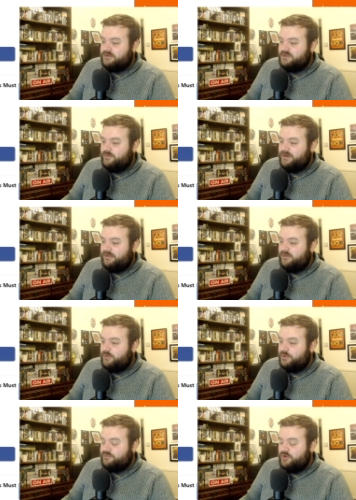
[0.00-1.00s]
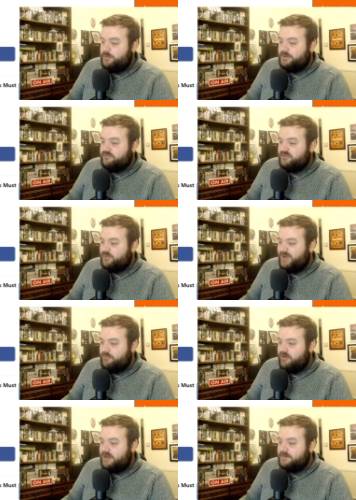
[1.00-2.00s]
Doctor Wood and the Wardrobe, and The Runaway
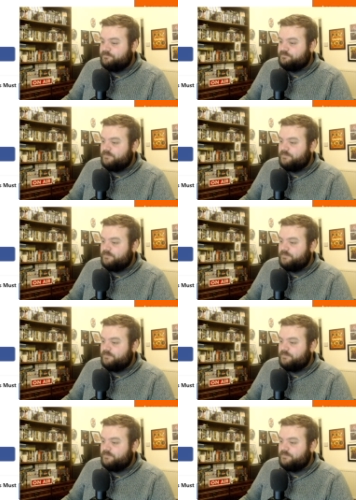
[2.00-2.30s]
Bride.